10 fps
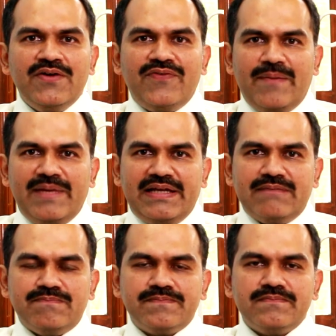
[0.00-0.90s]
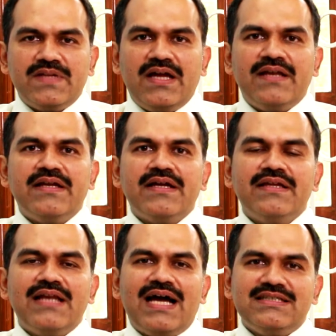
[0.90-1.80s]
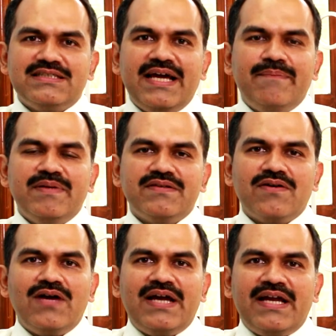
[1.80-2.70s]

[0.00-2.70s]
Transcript: family and uh, the last type is called